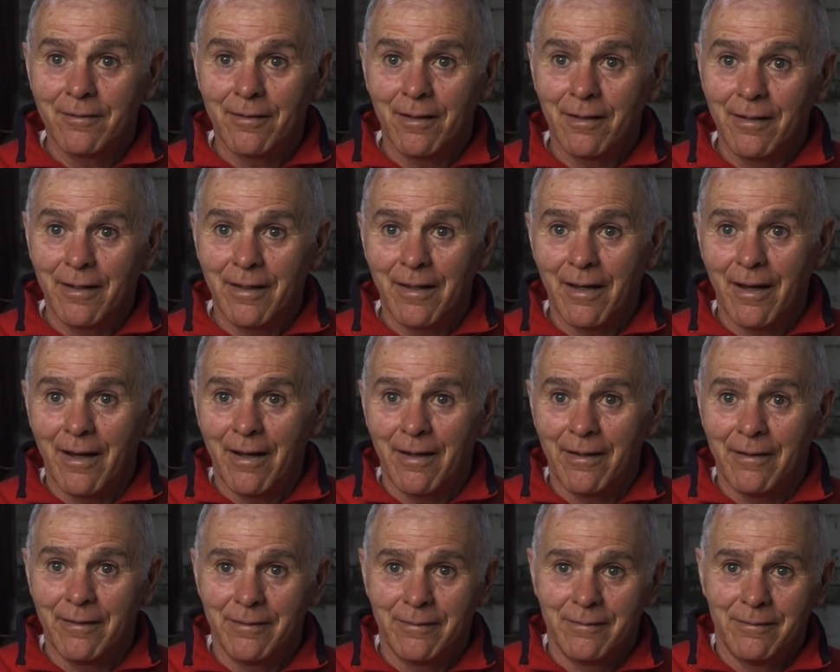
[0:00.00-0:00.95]
send a
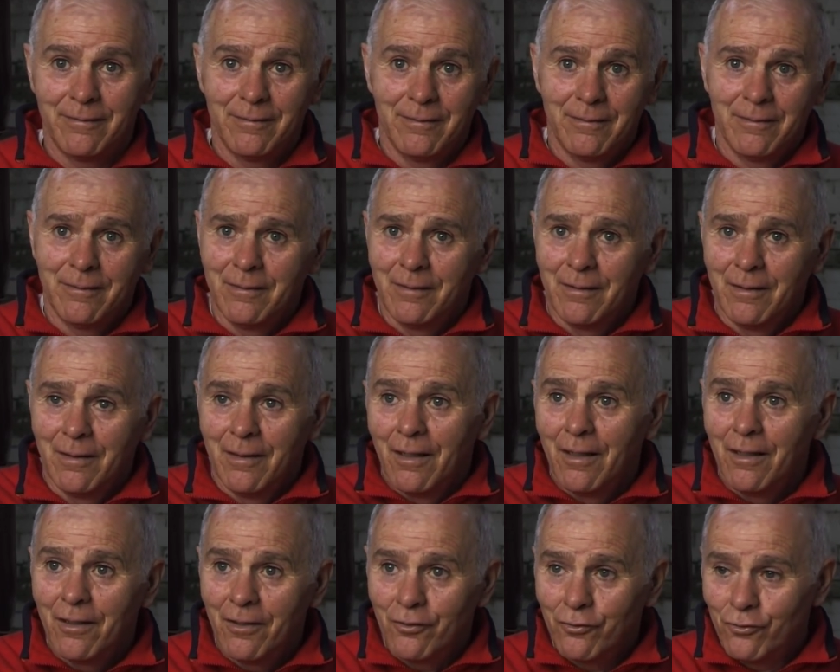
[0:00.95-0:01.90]
card.
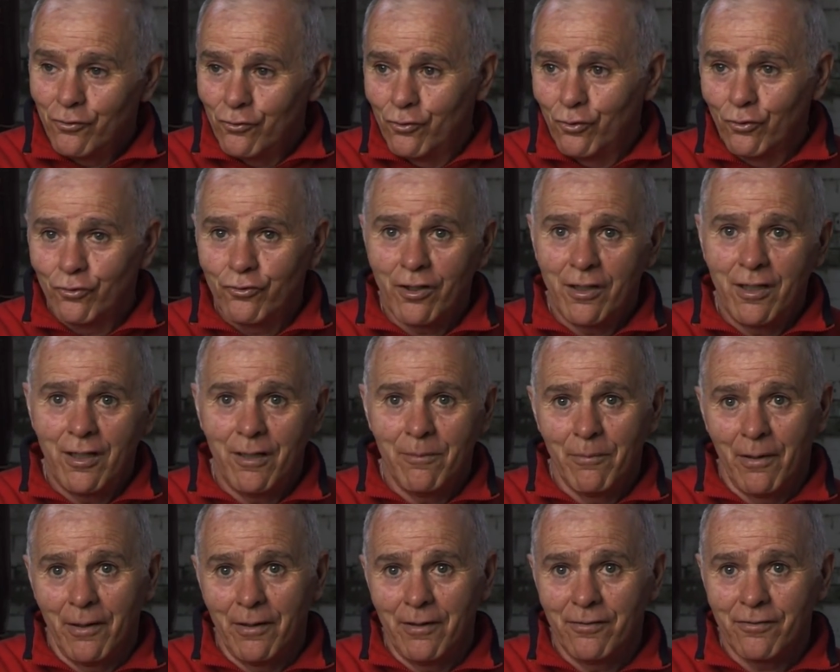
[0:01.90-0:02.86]
Just to keep
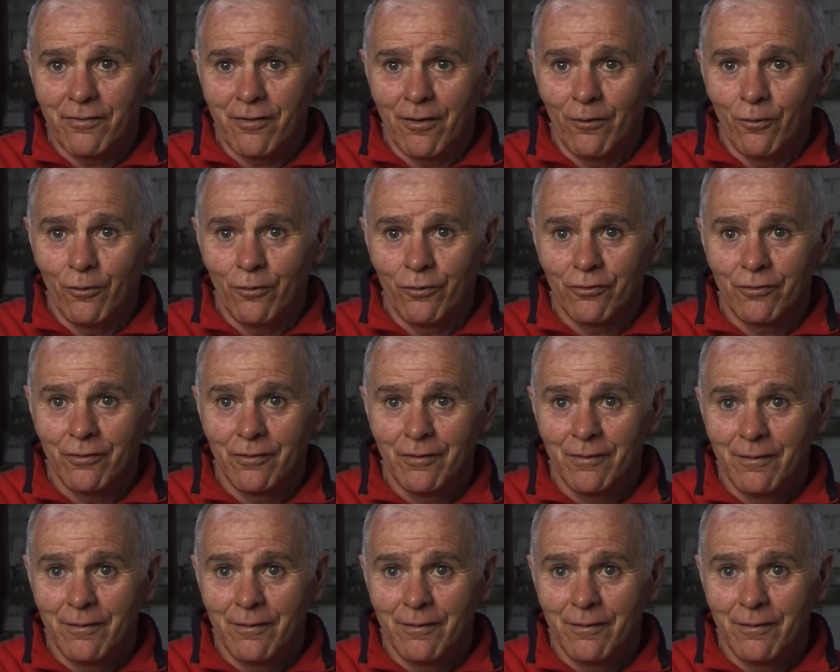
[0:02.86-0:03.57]
him on his toes.